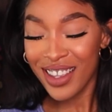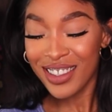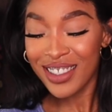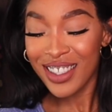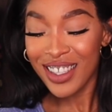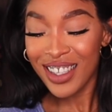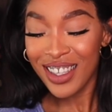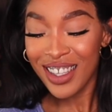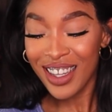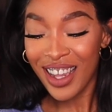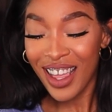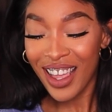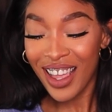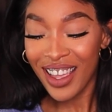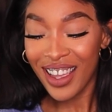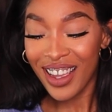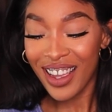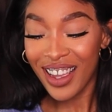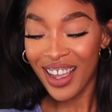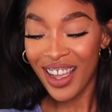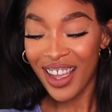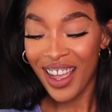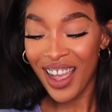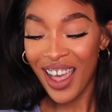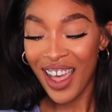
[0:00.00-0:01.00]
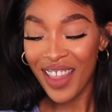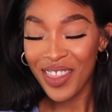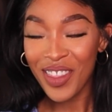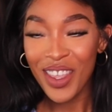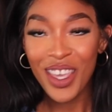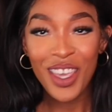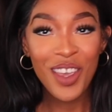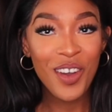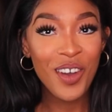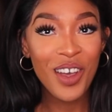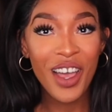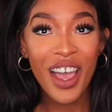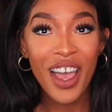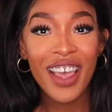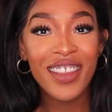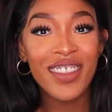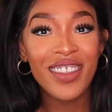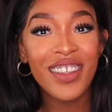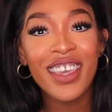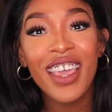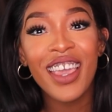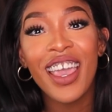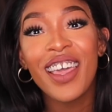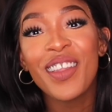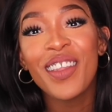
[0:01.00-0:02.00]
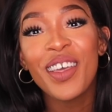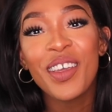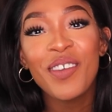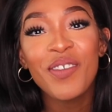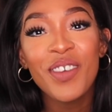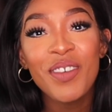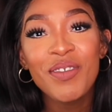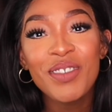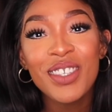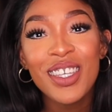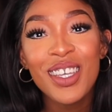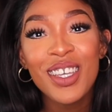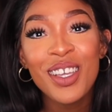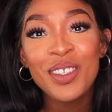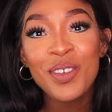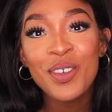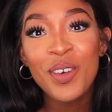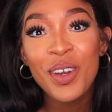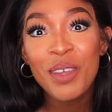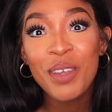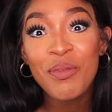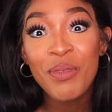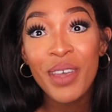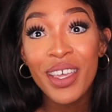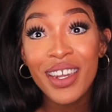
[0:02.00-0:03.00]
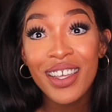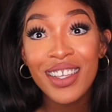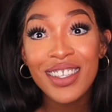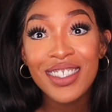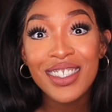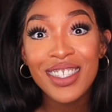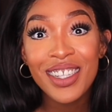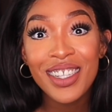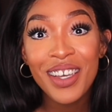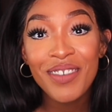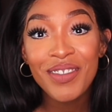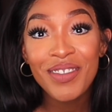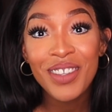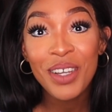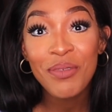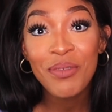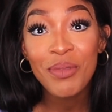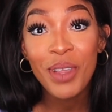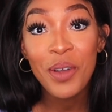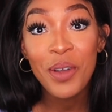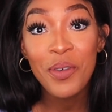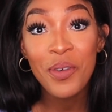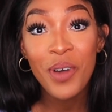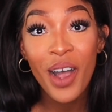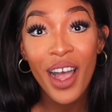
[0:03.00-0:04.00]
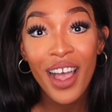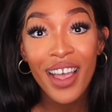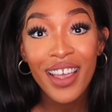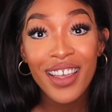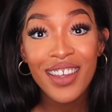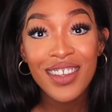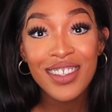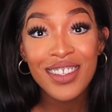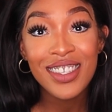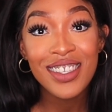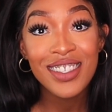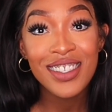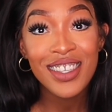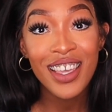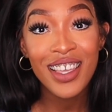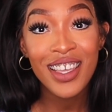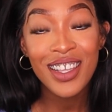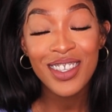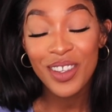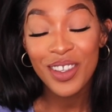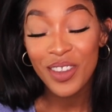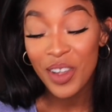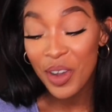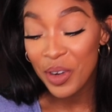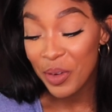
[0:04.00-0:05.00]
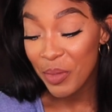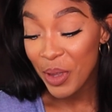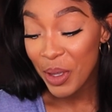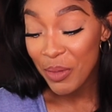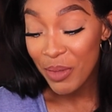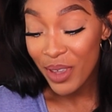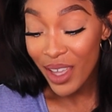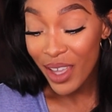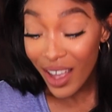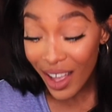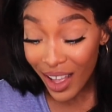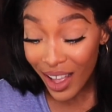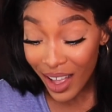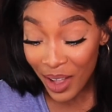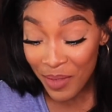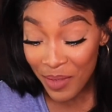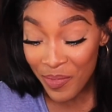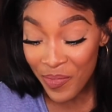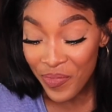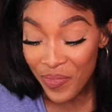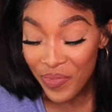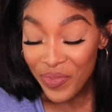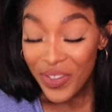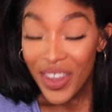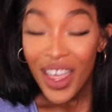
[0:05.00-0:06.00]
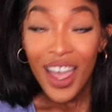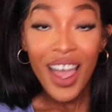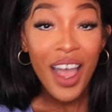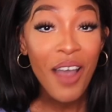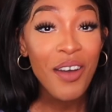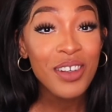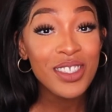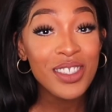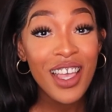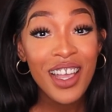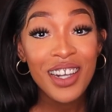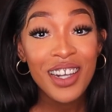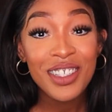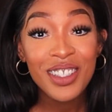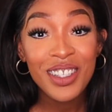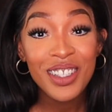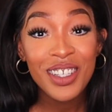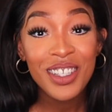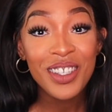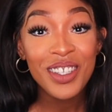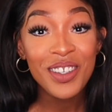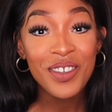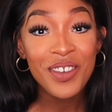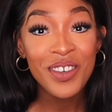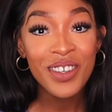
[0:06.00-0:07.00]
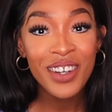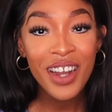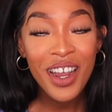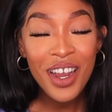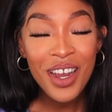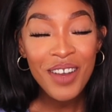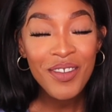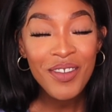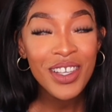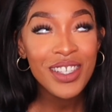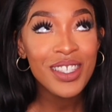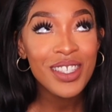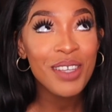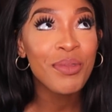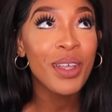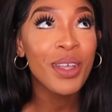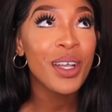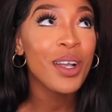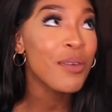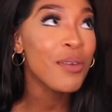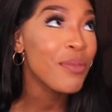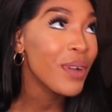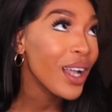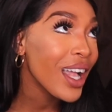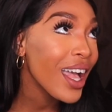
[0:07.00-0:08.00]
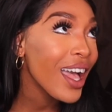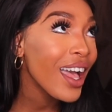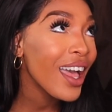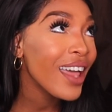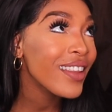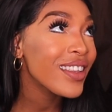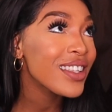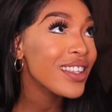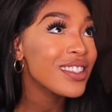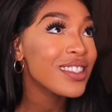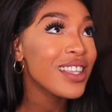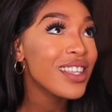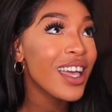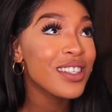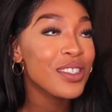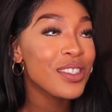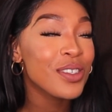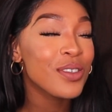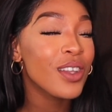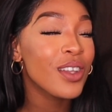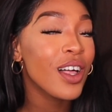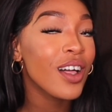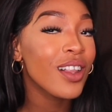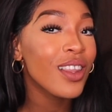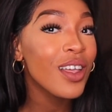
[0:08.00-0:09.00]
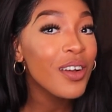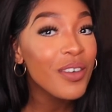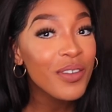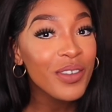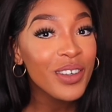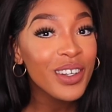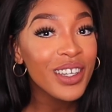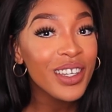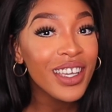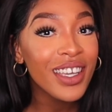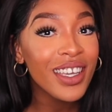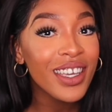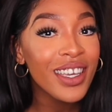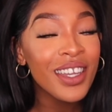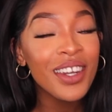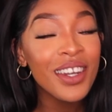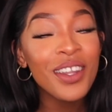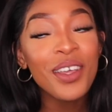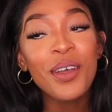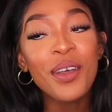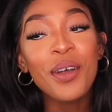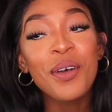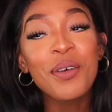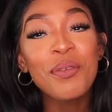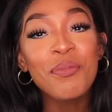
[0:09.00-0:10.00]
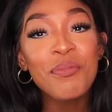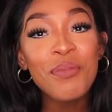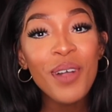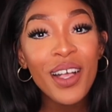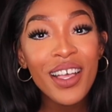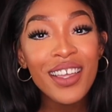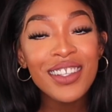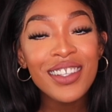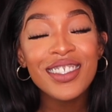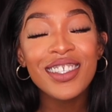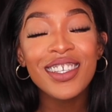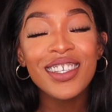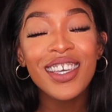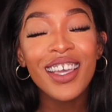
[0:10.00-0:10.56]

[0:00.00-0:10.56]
is he like, I think he had like 15-20 minutes left, and I'm like, why is he taking so long to pick me up? I was actually a little nervous. I'm like, oh my god, this is high school all over again. But